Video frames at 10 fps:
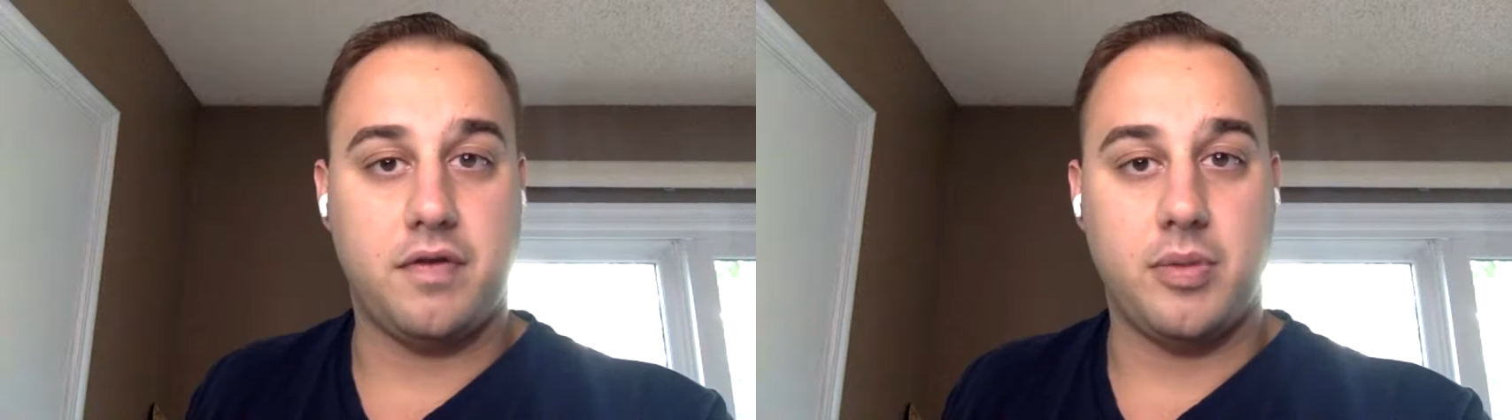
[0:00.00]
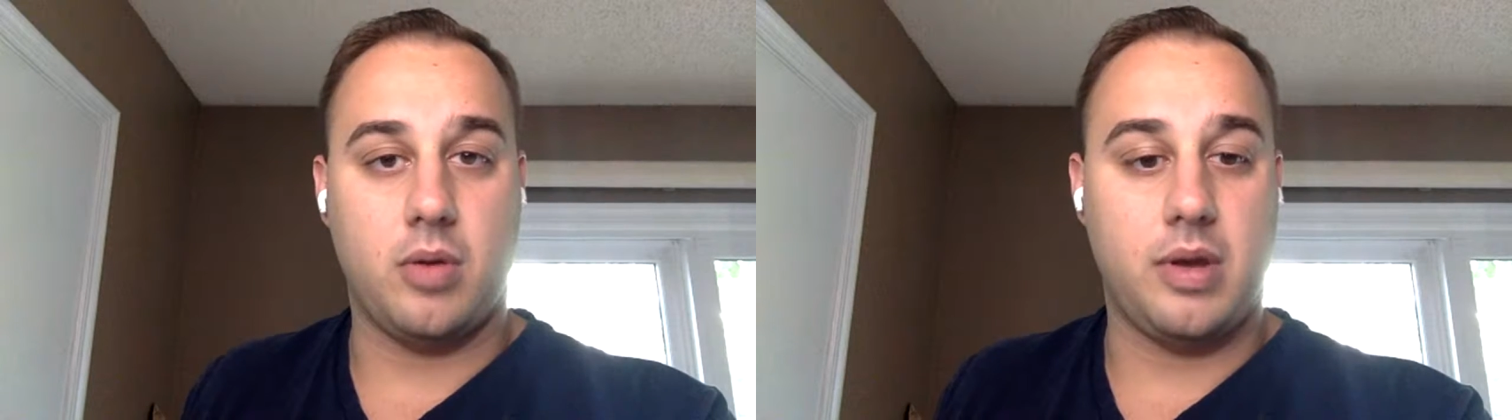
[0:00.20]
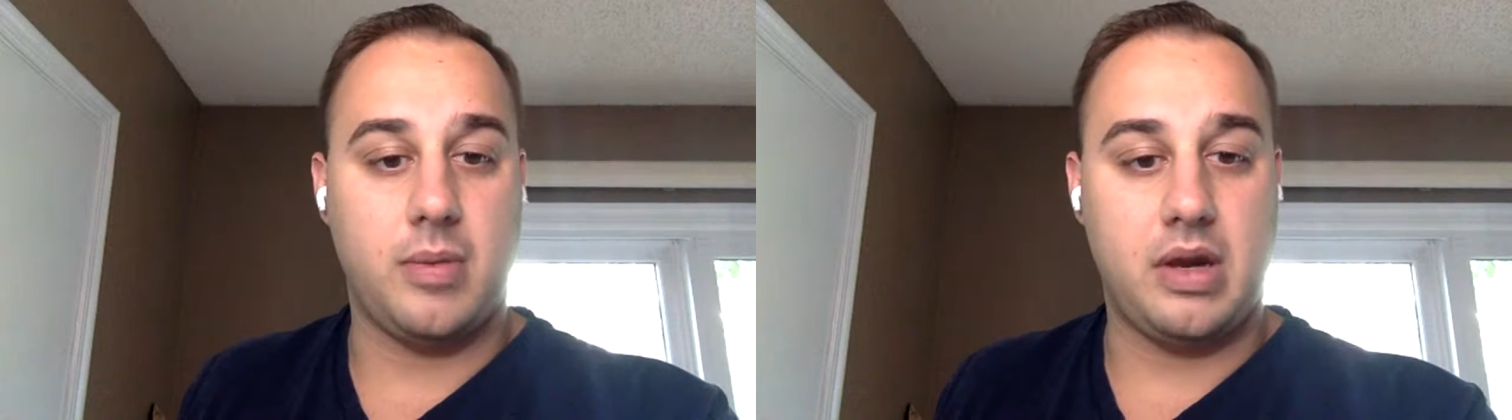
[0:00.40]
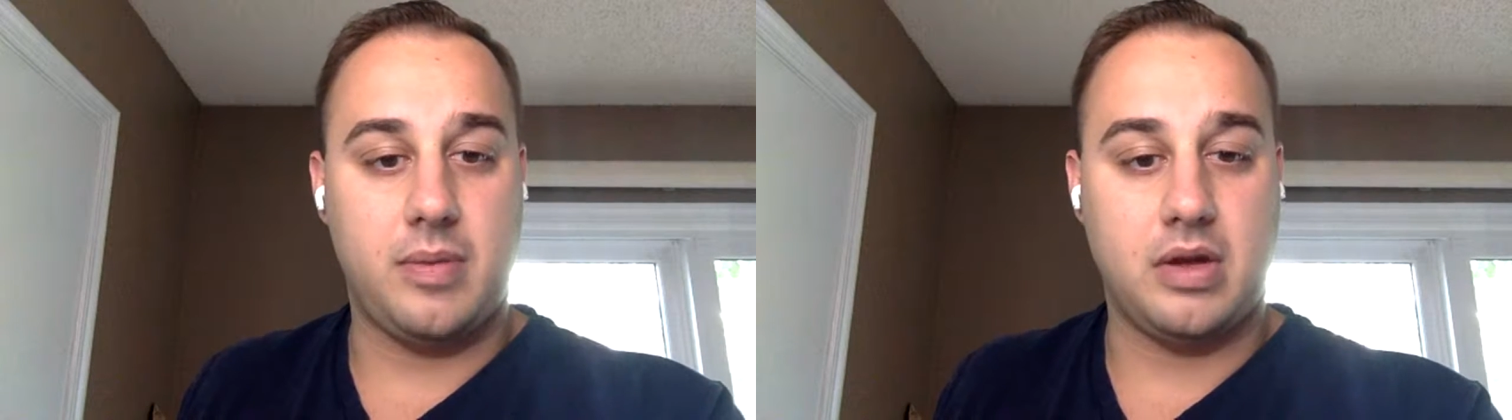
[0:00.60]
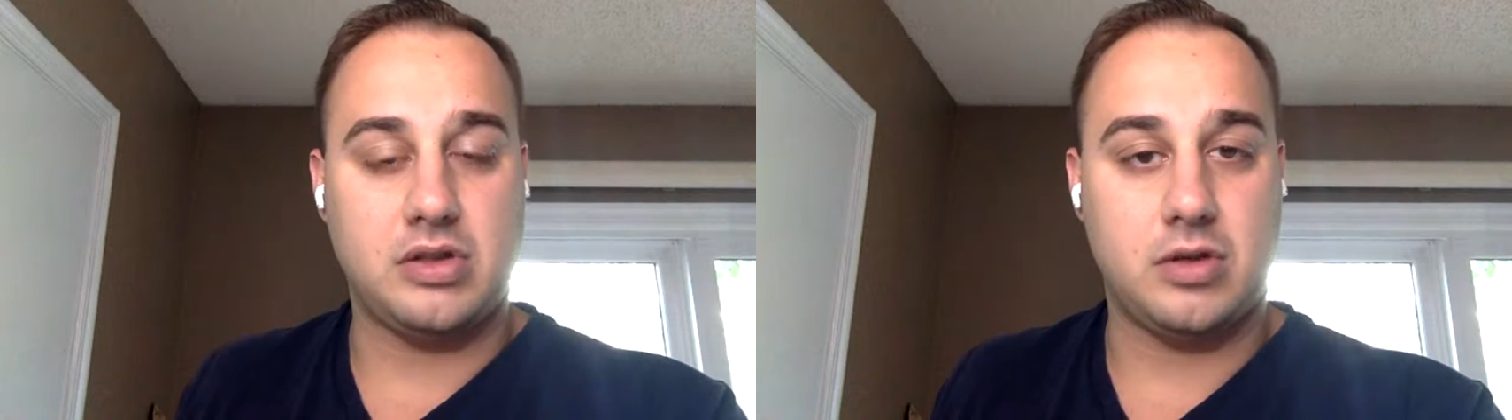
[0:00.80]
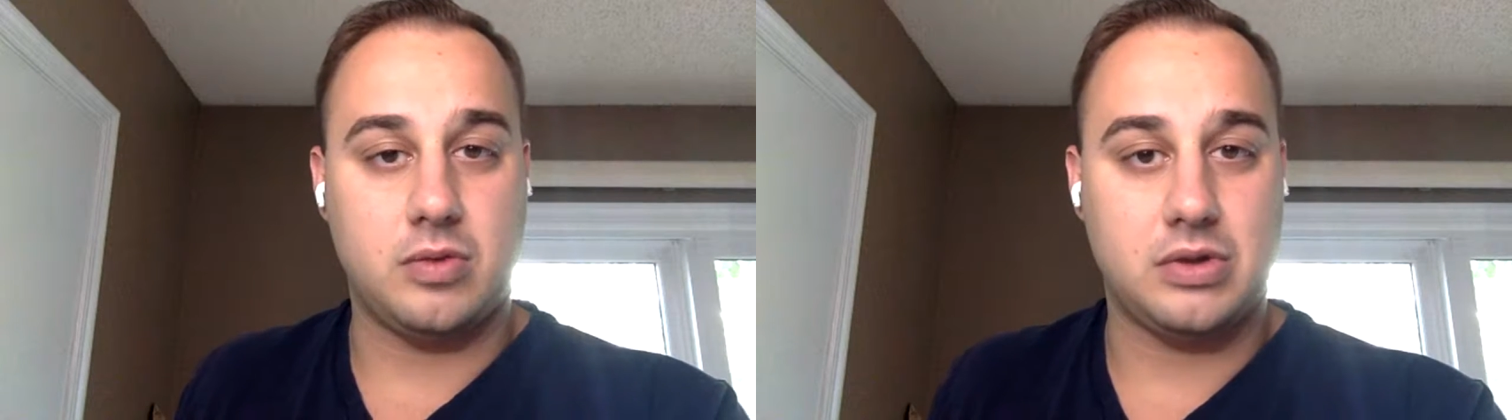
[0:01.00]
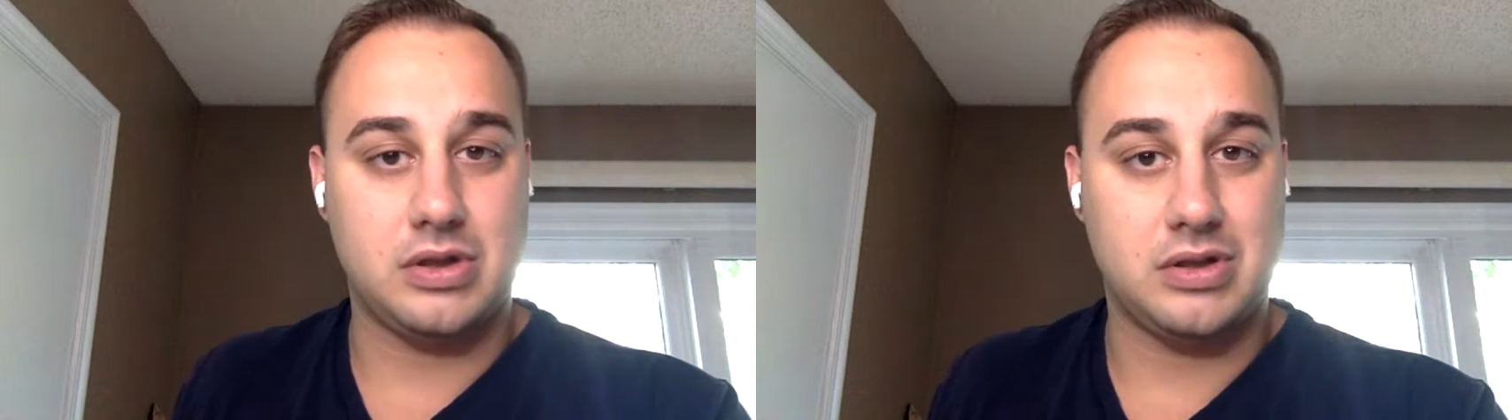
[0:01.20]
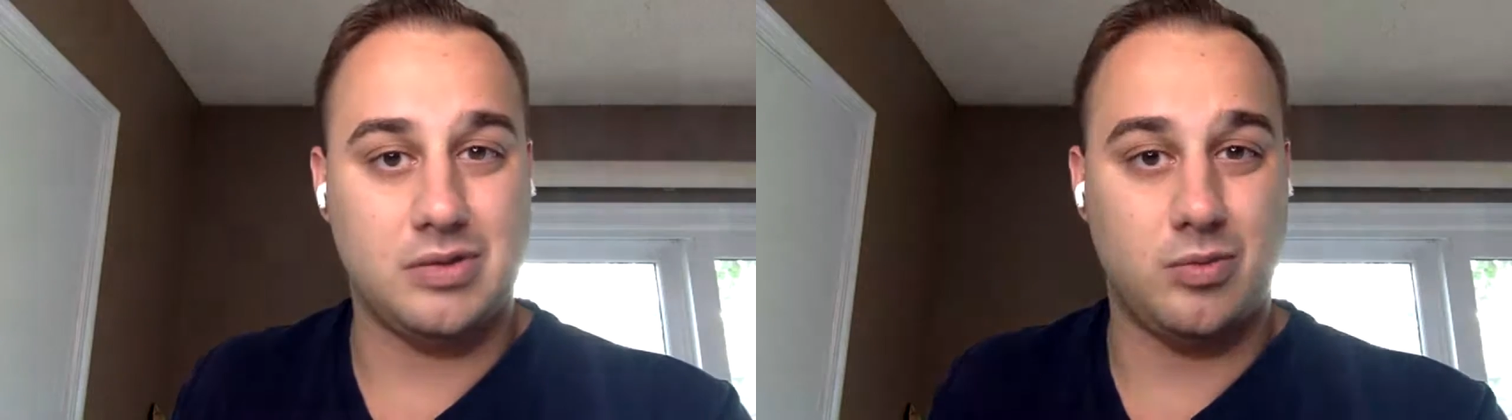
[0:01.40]
their cart abandonment email
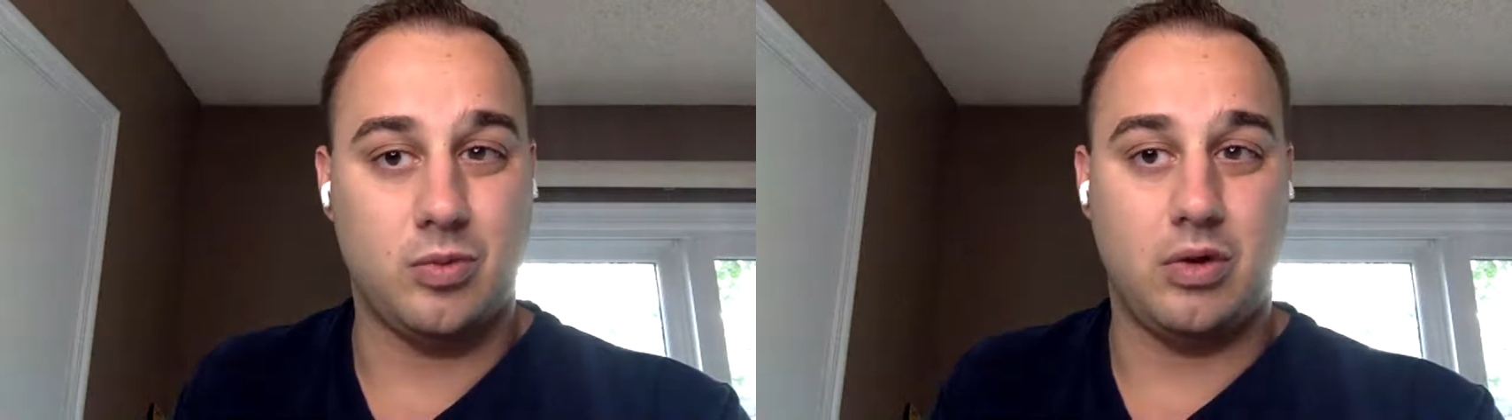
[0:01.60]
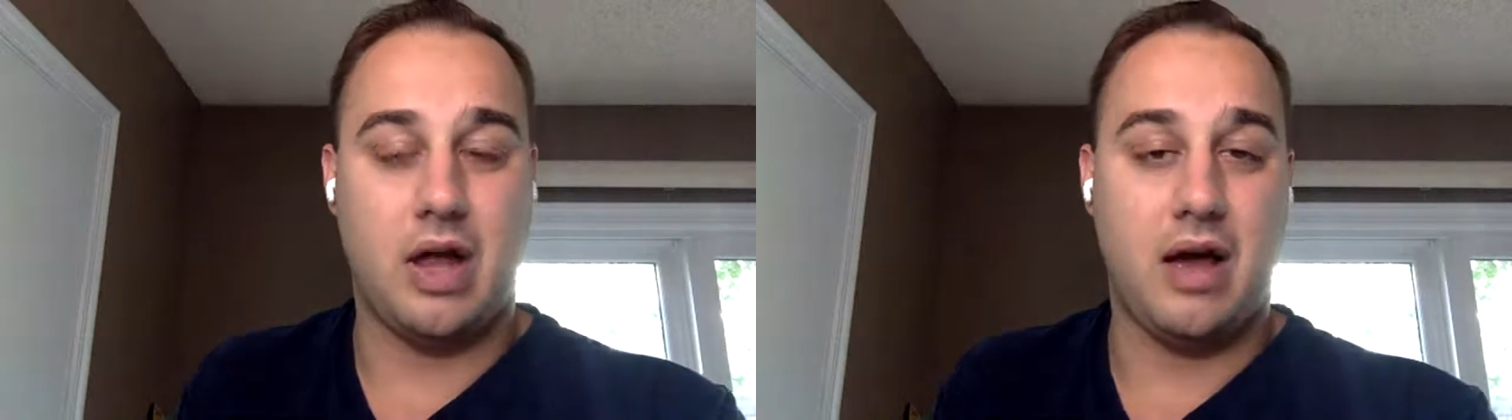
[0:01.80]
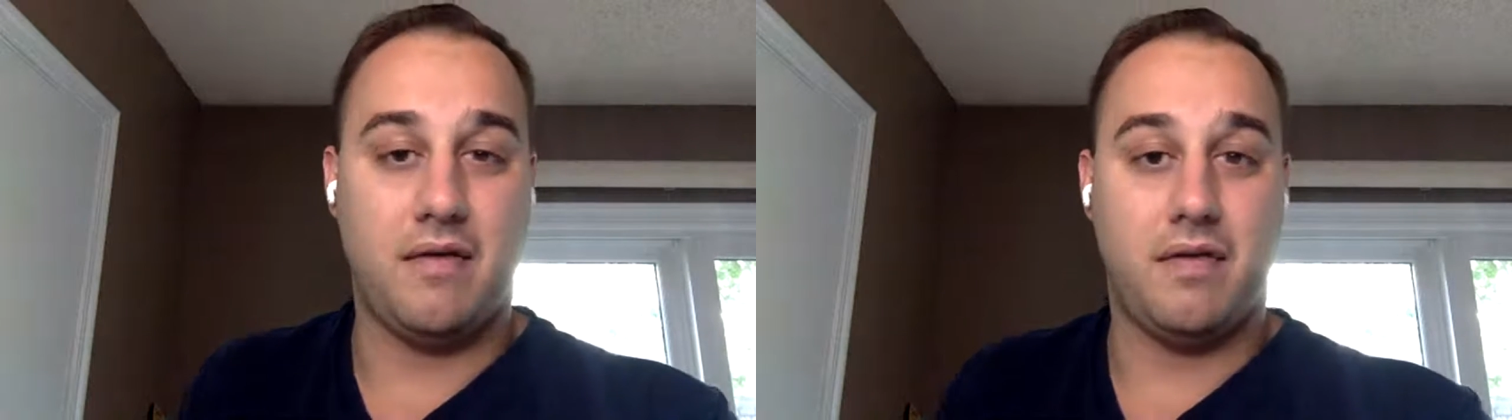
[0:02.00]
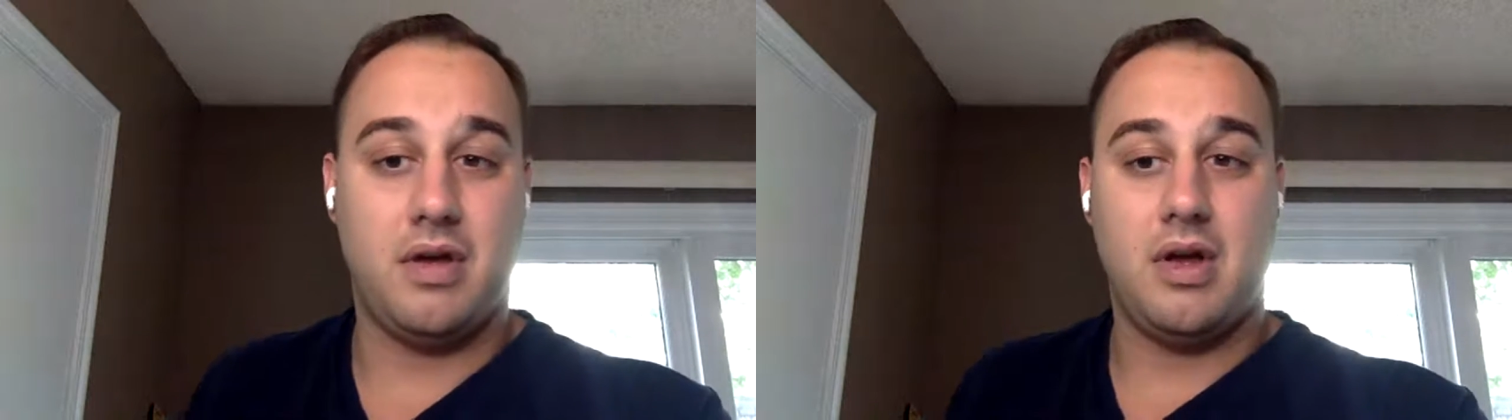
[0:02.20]
sequences, and we'll have